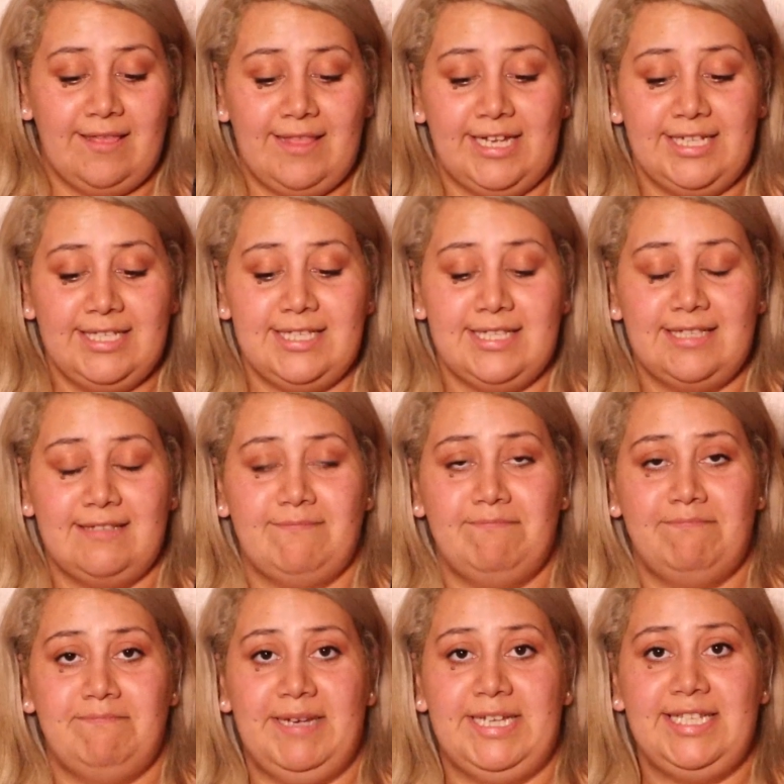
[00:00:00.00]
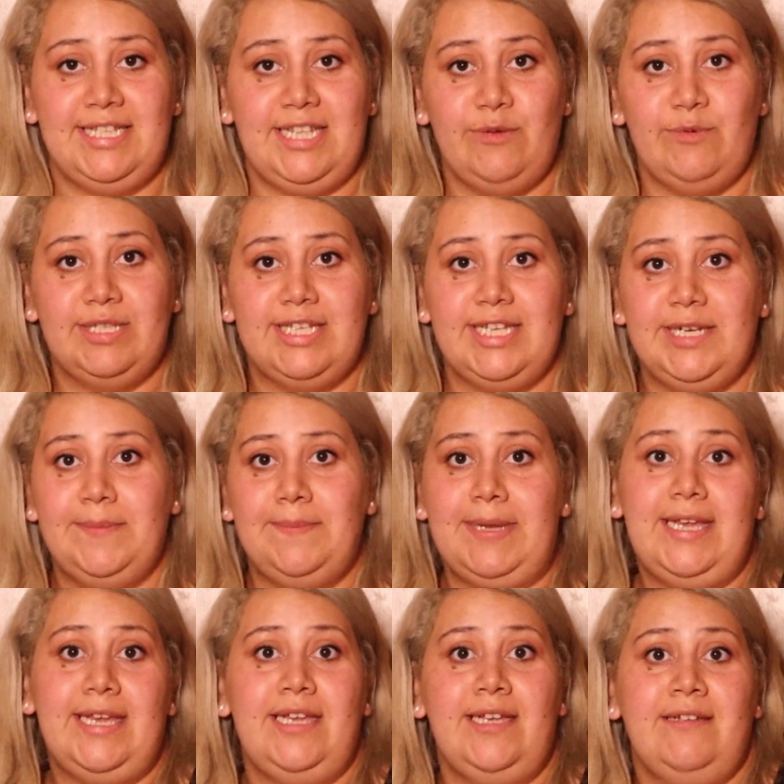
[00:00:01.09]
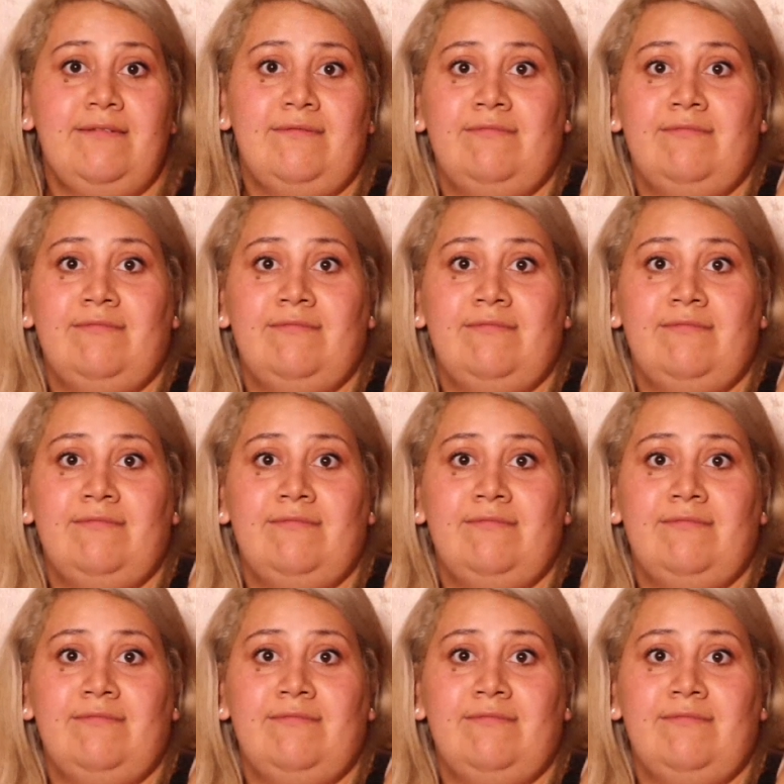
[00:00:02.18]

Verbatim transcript: that's basically what's gonna be